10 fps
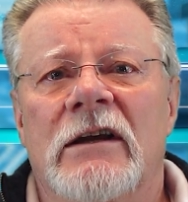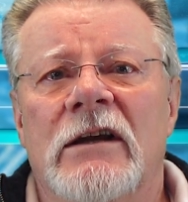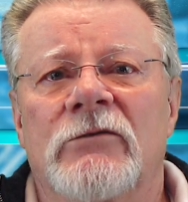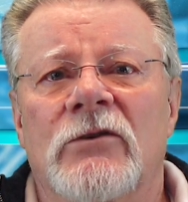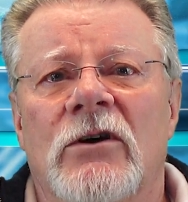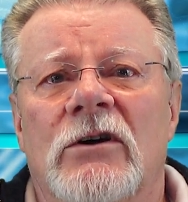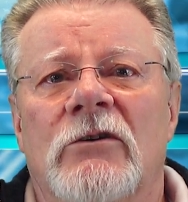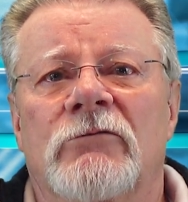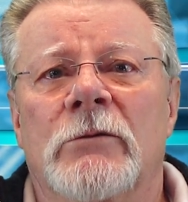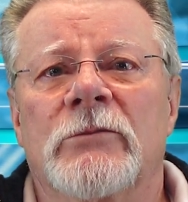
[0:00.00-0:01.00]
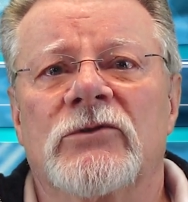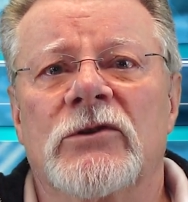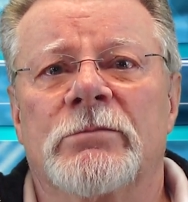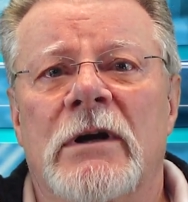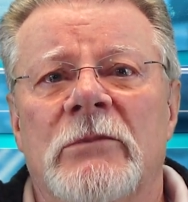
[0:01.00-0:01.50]
if not from the
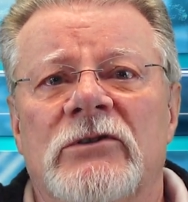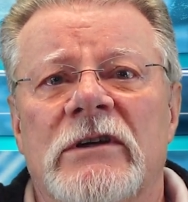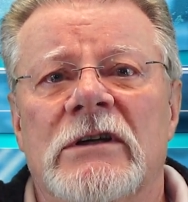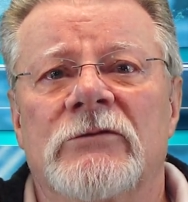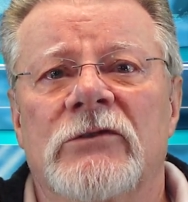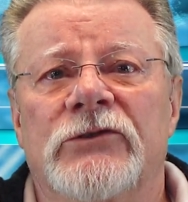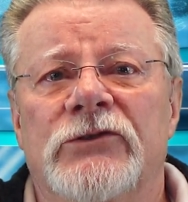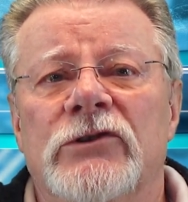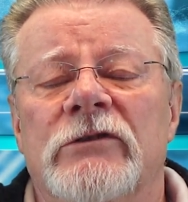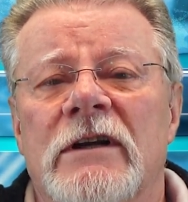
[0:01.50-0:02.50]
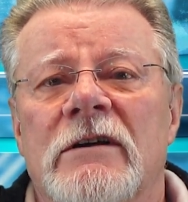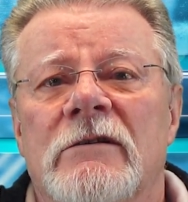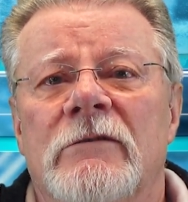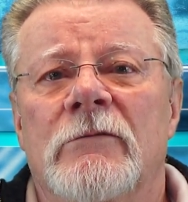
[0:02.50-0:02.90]
supremacy of the jury?